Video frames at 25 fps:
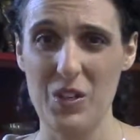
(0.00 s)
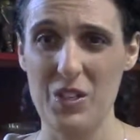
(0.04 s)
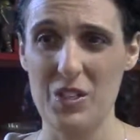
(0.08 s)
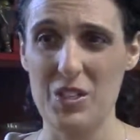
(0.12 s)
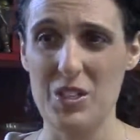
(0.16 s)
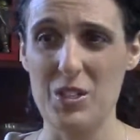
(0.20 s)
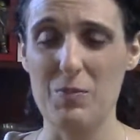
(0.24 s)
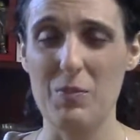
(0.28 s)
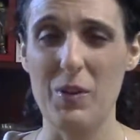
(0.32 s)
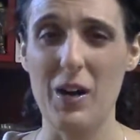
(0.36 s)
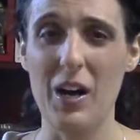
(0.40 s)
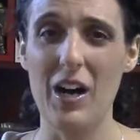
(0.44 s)

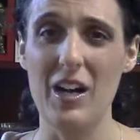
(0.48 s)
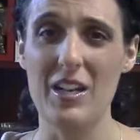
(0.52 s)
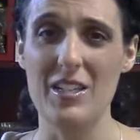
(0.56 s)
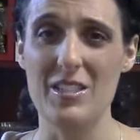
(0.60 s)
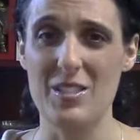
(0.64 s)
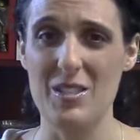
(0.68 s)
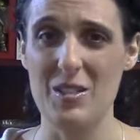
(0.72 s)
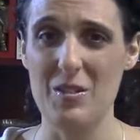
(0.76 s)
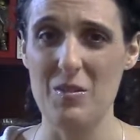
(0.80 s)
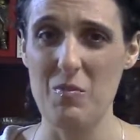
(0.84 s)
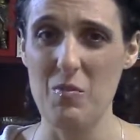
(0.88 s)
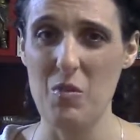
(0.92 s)

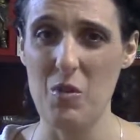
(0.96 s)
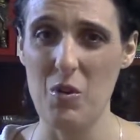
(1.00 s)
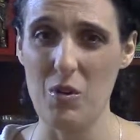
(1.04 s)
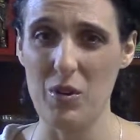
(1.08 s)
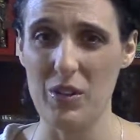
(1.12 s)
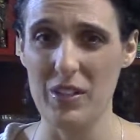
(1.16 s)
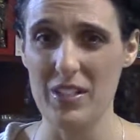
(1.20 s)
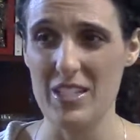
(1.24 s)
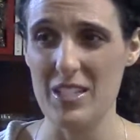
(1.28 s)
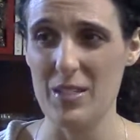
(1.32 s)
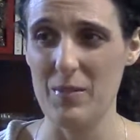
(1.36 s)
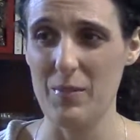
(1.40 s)
deposit
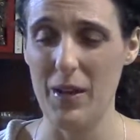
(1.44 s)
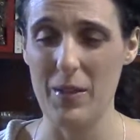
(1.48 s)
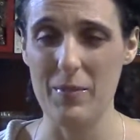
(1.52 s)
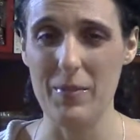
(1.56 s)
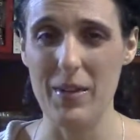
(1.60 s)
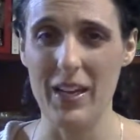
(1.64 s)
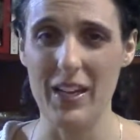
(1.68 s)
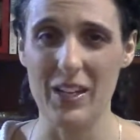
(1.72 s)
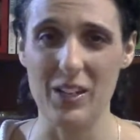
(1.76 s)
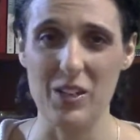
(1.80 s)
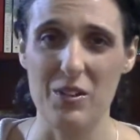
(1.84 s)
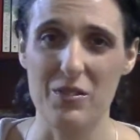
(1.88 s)
more into my
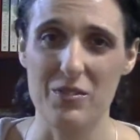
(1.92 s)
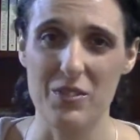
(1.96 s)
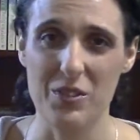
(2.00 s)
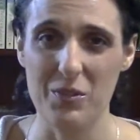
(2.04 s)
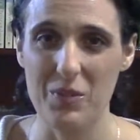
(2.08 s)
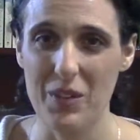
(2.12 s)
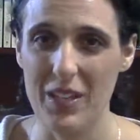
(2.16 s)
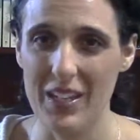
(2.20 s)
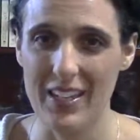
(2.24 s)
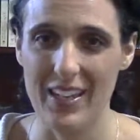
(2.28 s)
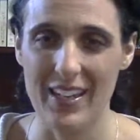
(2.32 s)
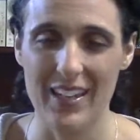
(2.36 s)
bank over the
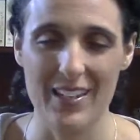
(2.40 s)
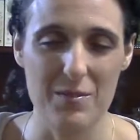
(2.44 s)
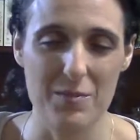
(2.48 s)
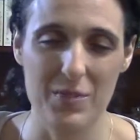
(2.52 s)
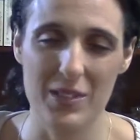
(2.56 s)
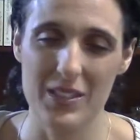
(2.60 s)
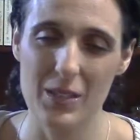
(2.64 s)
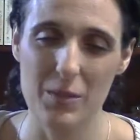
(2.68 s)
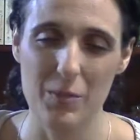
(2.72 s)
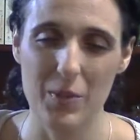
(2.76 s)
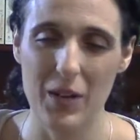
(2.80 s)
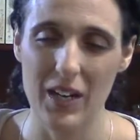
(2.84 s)
weekend,
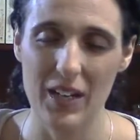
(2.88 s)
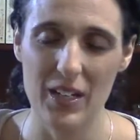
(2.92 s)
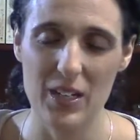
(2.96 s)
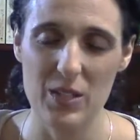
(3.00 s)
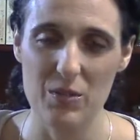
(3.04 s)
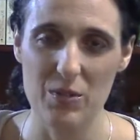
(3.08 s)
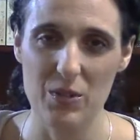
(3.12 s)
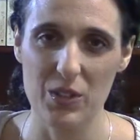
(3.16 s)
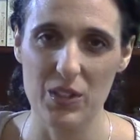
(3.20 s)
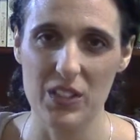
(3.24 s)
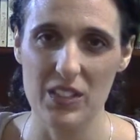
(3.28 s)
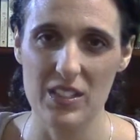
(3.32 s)
but the
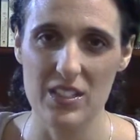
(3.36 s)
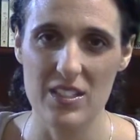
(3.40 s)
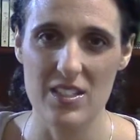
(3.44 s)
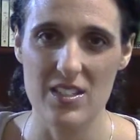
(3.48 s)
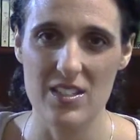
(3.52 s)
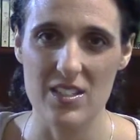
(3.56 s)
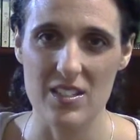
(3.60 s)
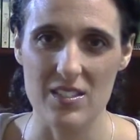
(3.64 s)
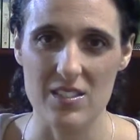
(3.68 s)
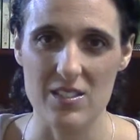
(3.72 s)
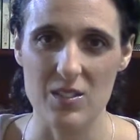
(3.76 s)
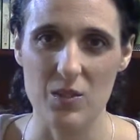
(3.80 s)
body really
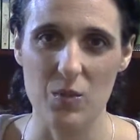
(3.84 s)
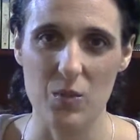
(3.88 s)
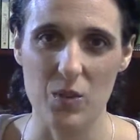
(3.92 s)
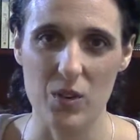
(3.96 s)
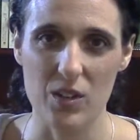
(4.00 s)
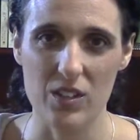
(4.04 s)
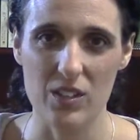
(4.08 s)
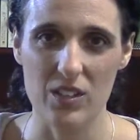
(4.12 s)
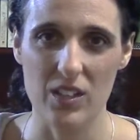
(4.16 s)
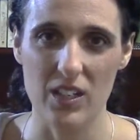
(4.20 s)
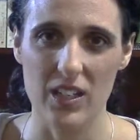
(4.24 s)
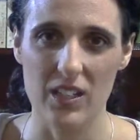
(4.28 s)
doesn't
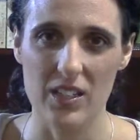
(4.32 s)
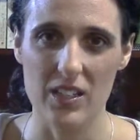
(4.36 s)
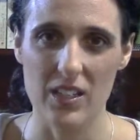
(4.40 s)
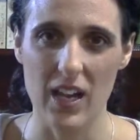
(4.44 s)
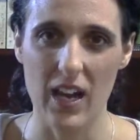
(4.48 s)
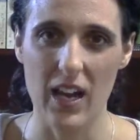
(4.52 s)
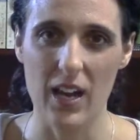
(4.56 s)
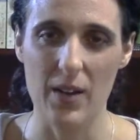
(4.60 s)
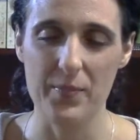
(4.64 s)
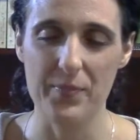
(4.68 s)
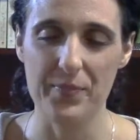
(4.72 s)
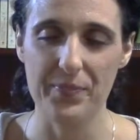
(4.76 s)
work like
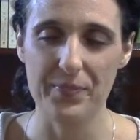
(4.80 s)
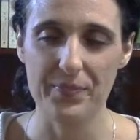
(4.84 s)
that.